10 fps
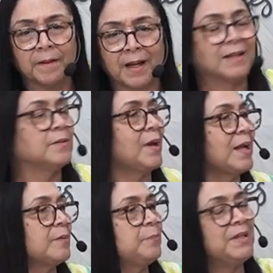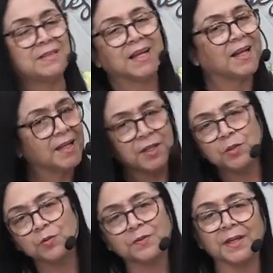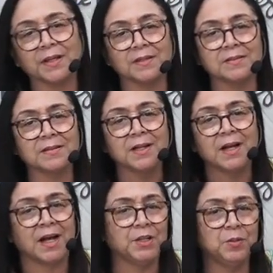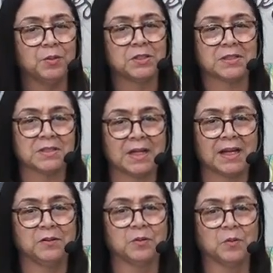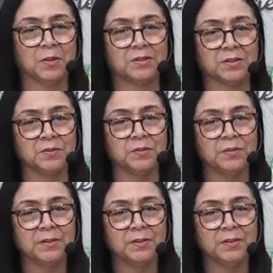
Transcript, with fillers: and, and be telling you things. And you are just like, I don't know what to do.